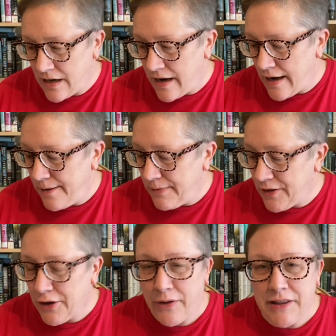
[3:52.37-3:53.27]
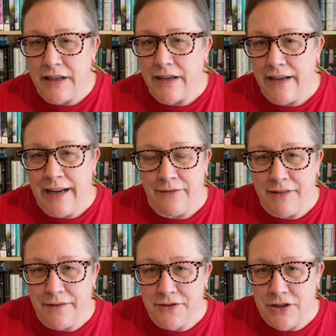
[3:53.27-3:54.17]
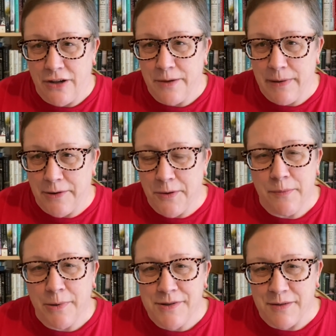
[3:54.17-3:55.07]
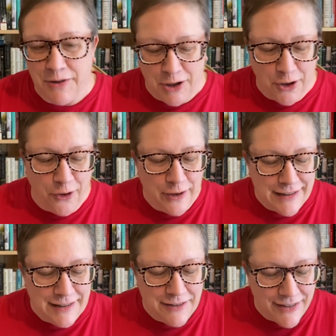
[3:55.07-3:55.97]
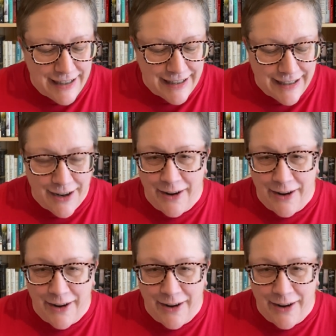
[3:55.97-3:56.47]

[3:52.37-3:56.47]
The only thing I have left to talk about are the books I'm currently reading,